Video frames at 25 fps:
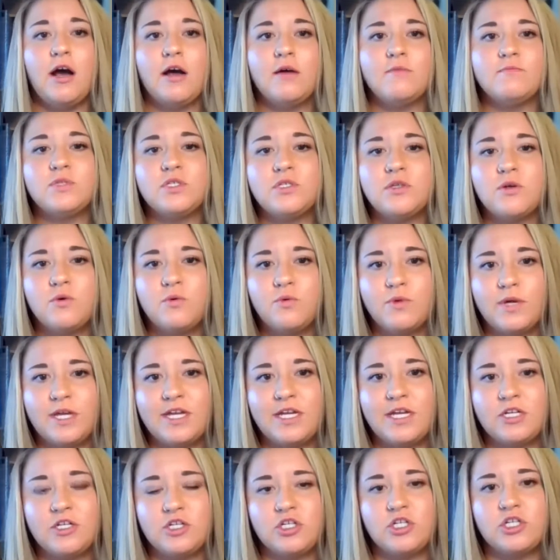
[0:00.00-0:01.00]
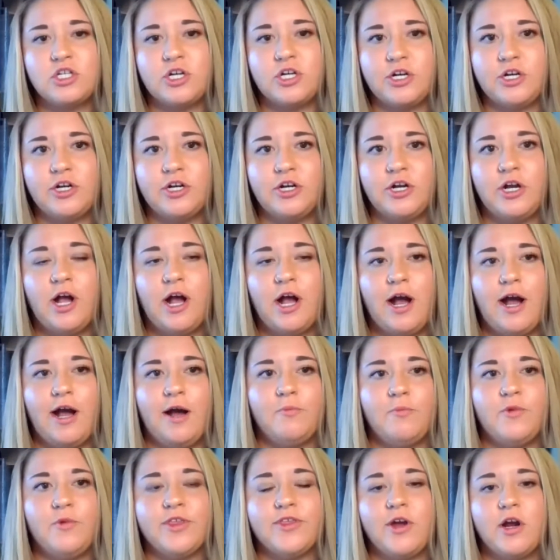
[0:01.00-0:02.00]
So we ensure
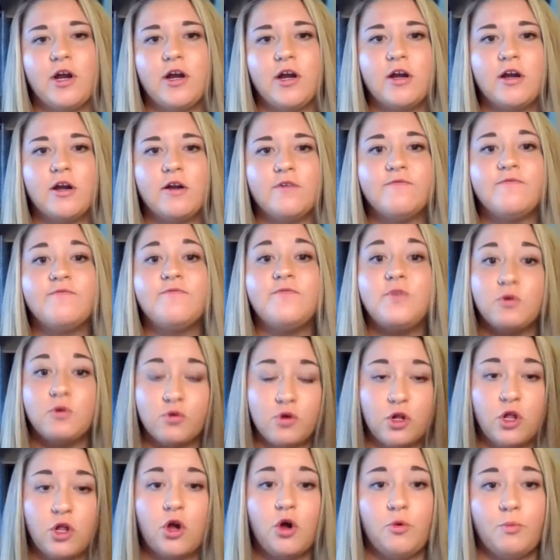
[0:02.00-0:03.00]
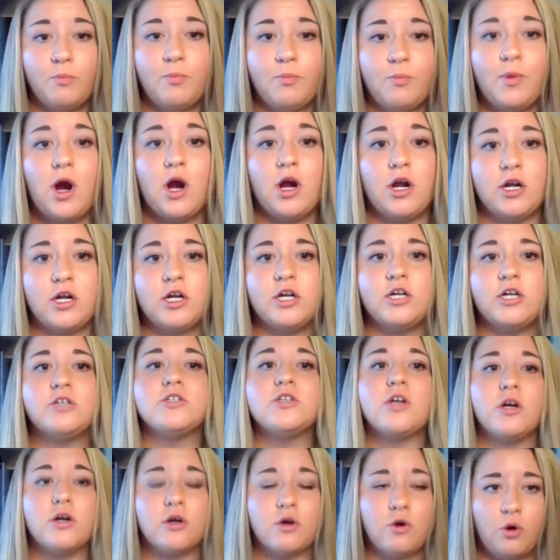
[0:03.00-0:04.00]
with our funeral home partners,
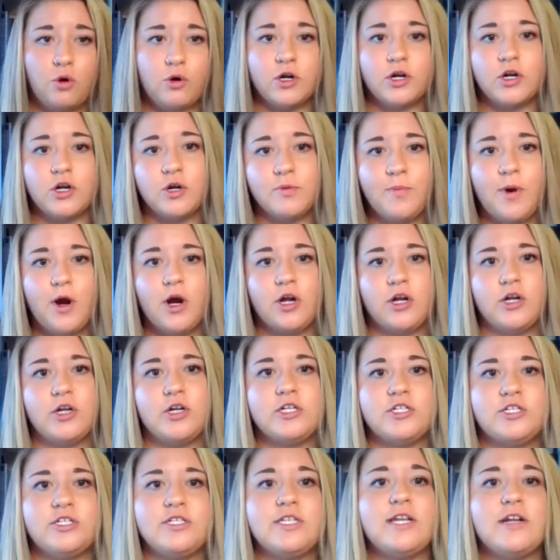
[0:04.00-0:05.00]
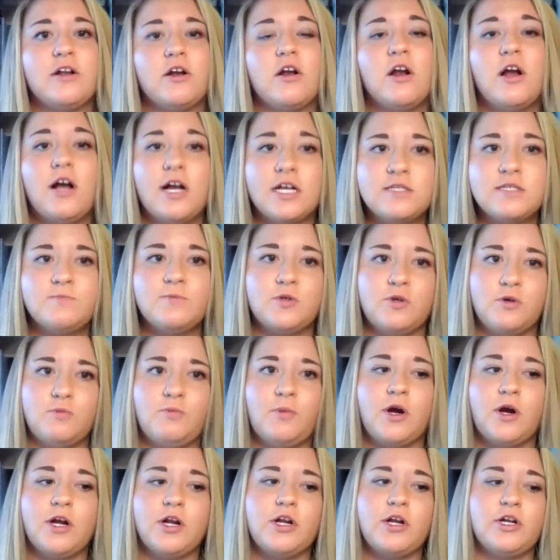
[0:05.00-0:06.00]
our coroner partners, and our hospital
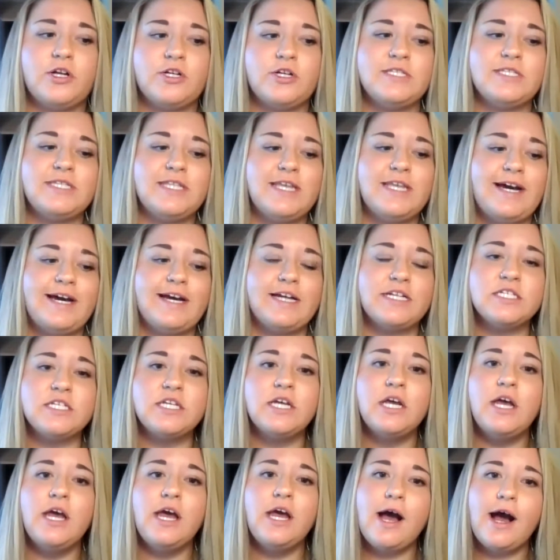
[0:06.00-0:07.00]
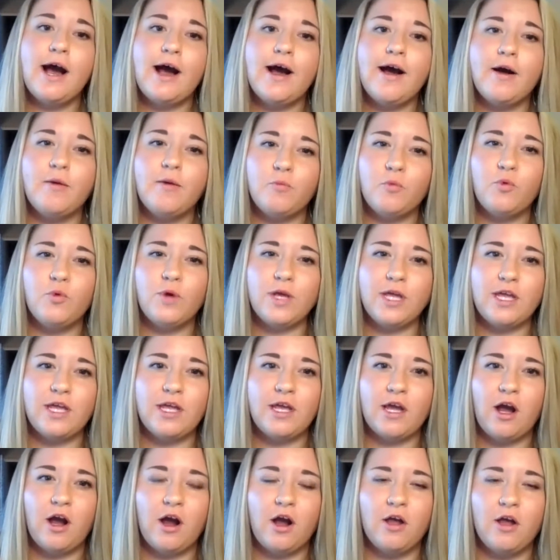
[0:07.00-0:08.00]
partners that
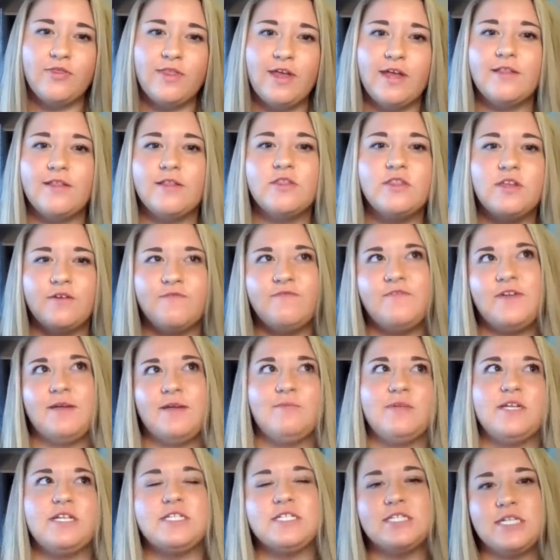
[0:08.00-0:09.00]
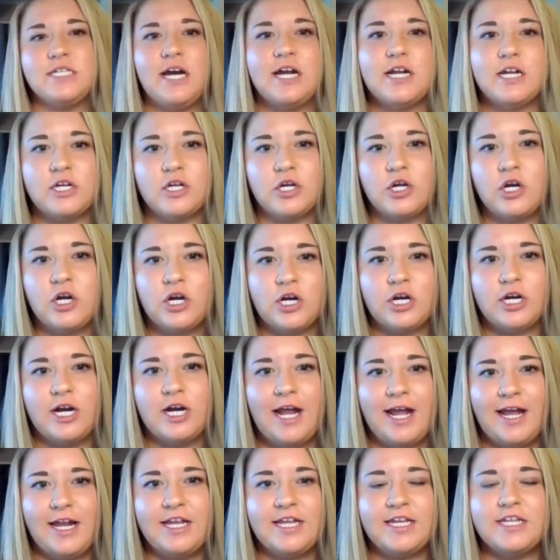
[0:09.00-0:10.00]
that the family does not incur
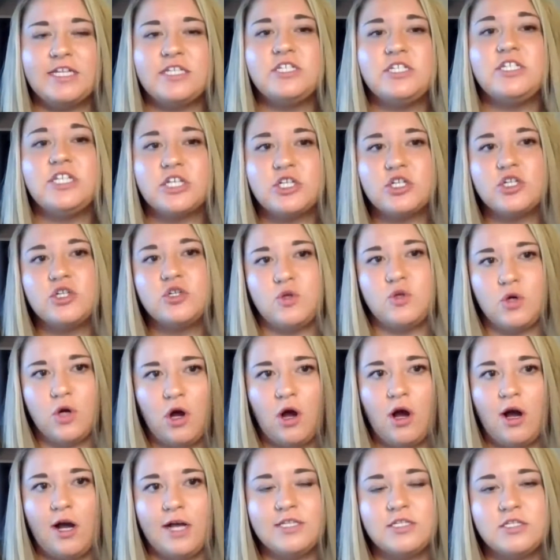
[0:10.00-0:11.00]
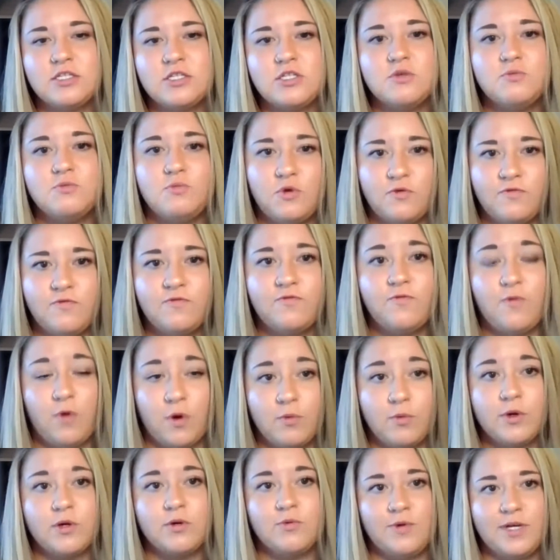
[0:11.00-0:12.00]
any additional cost to move
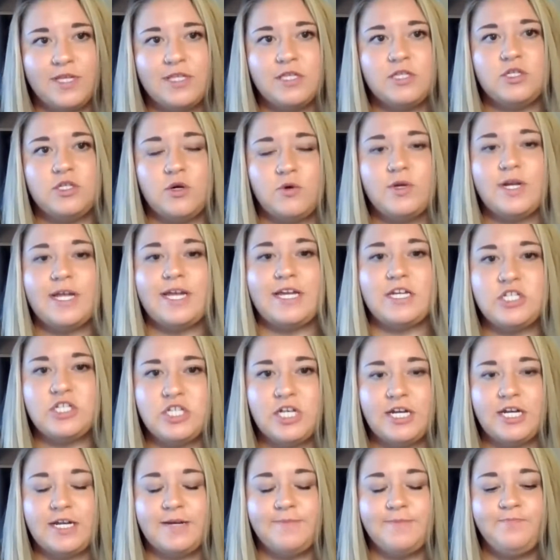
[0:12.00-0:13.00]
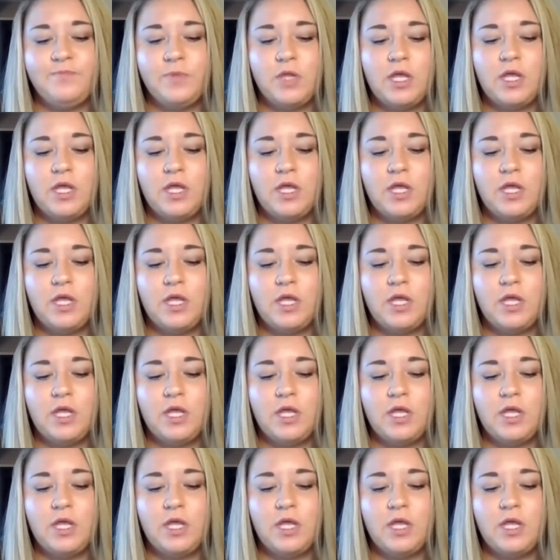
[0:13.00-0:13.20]
forward with donation.